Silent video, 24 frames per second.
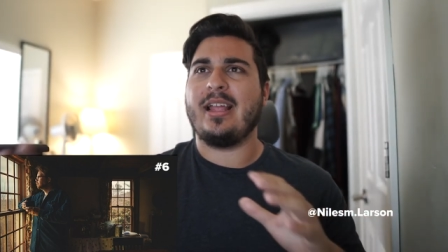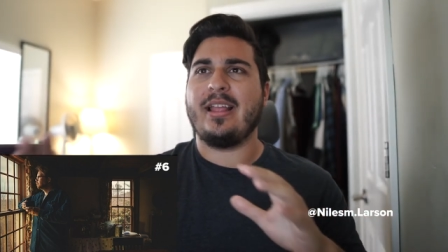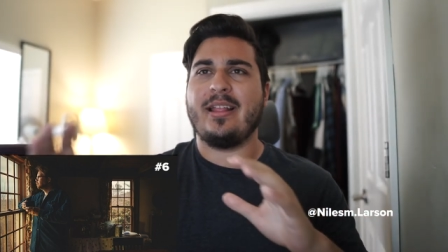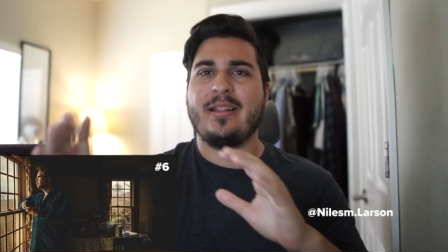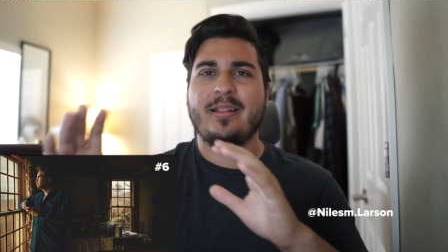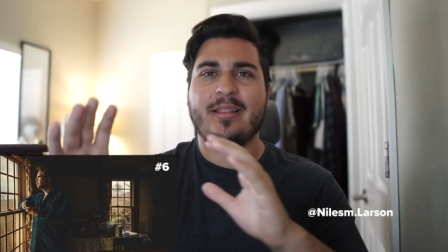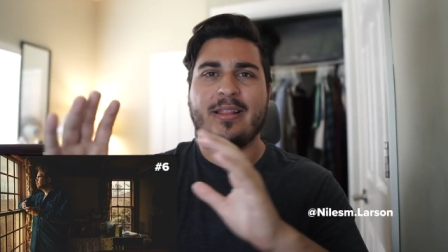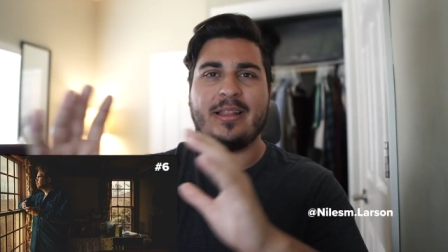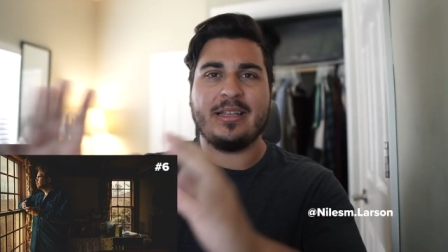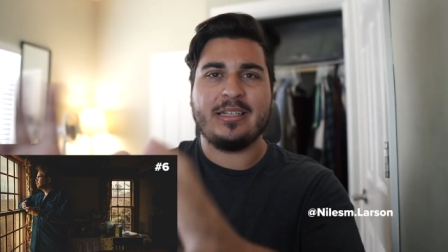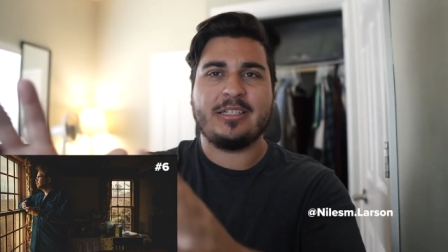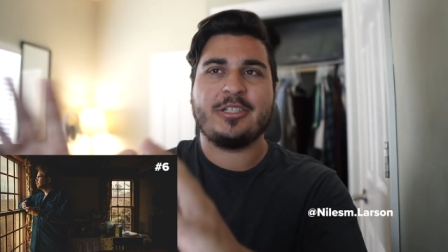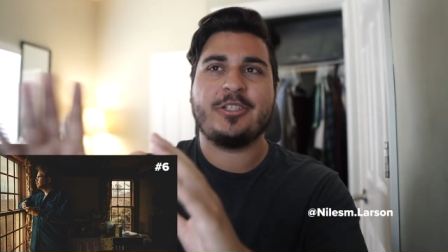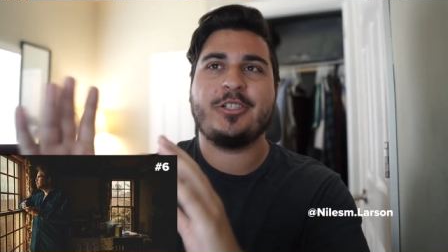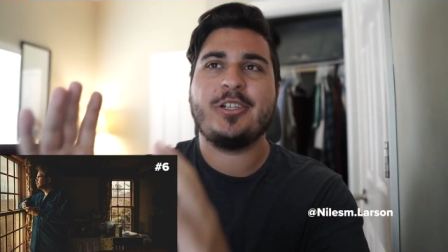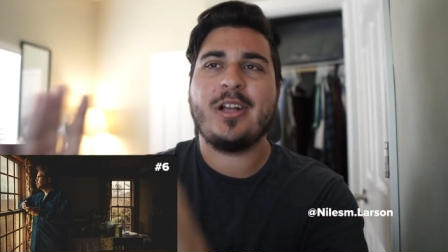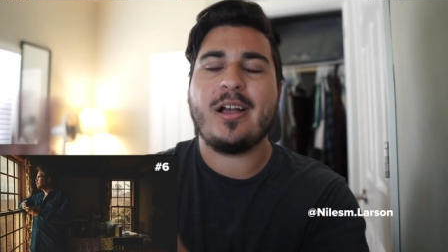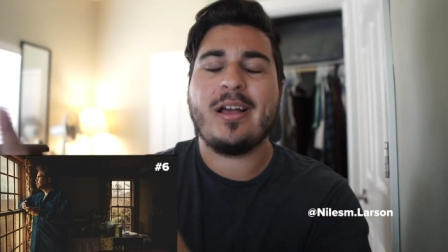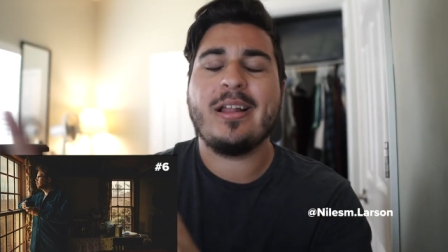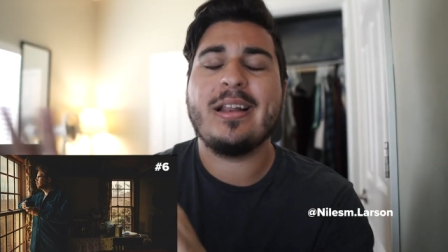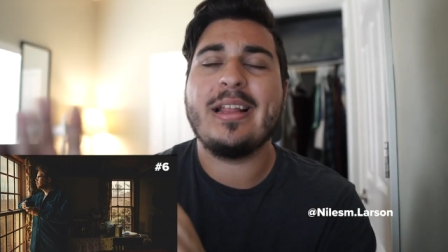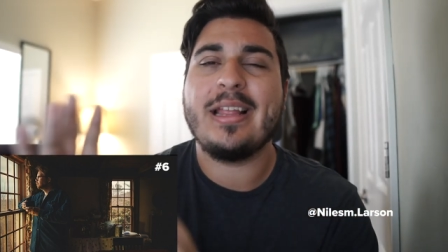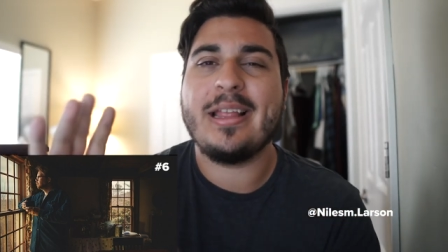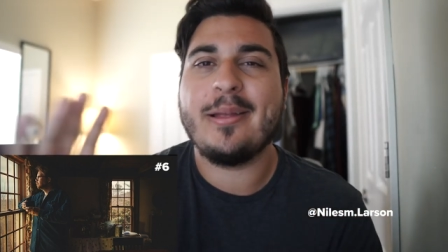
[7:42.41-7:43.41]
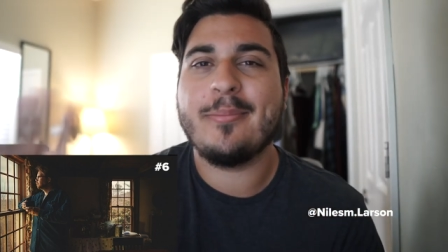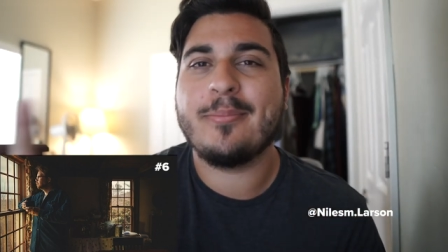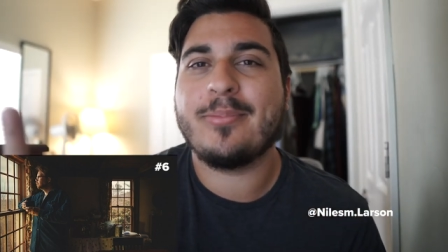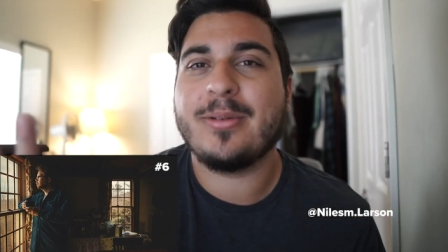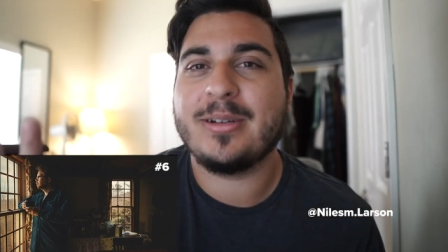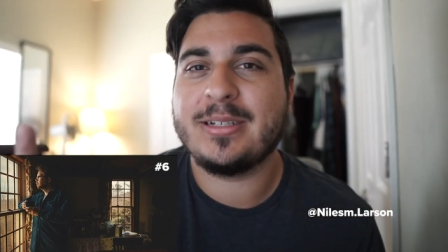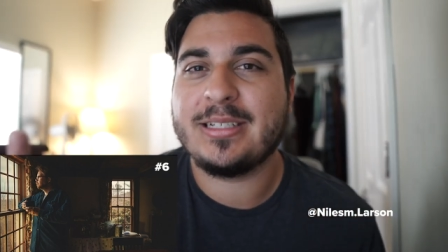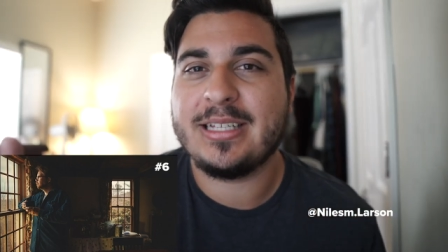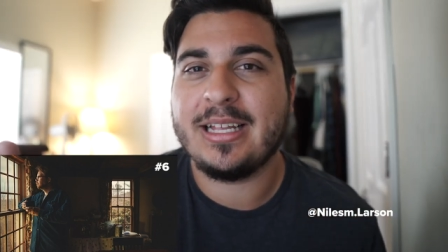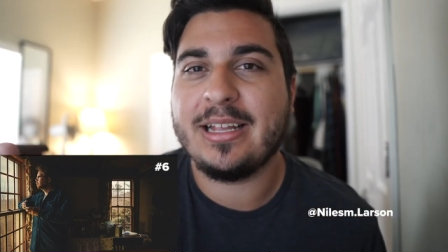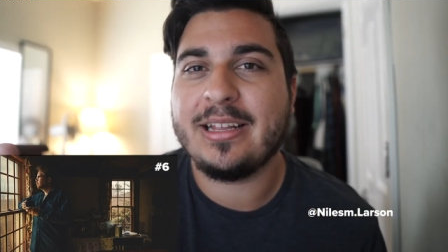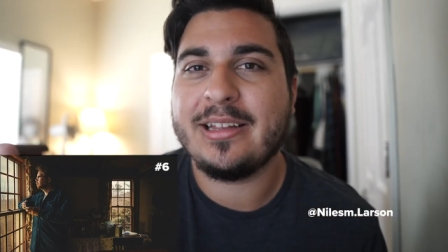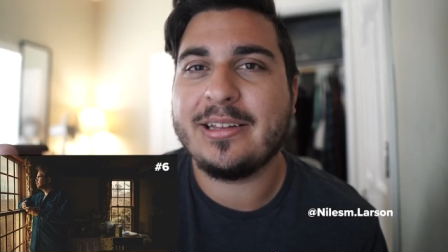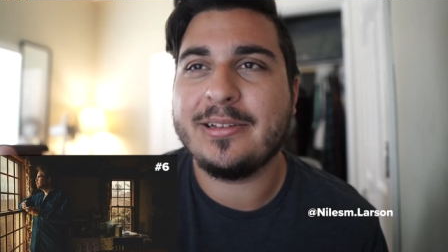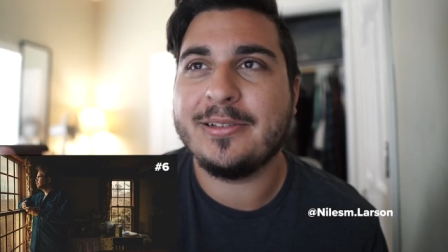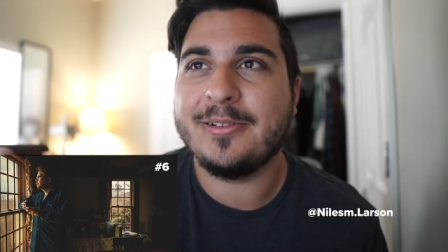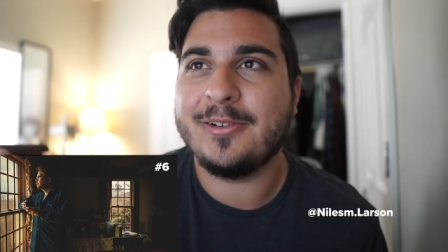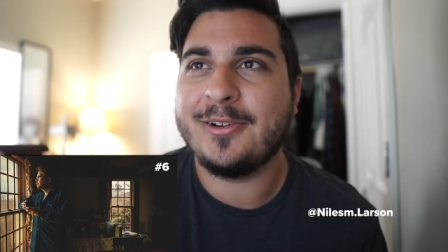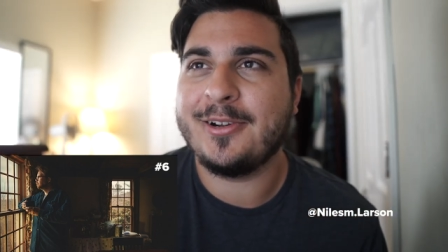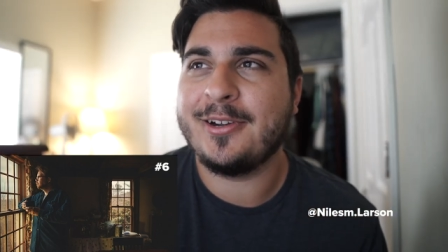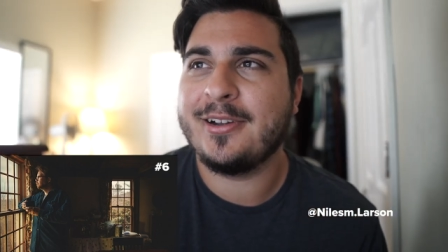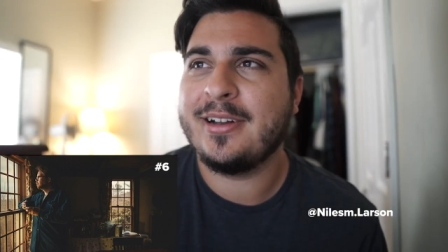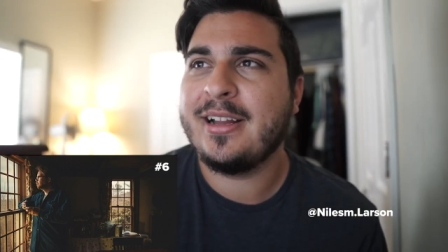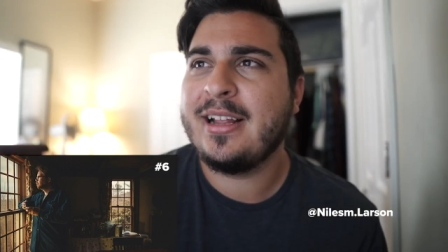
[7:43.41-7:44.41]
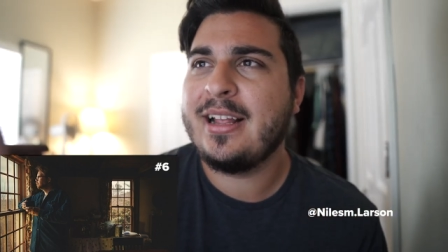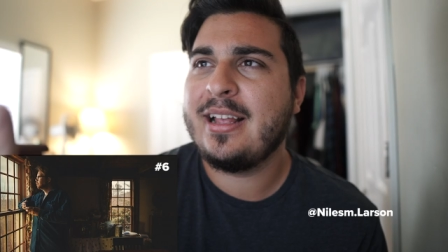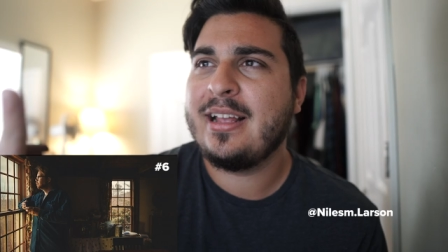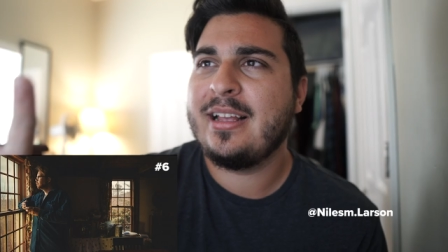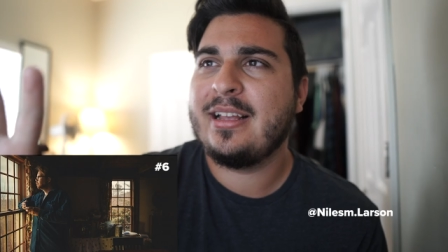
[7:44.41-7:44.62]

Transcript: And this shot in particular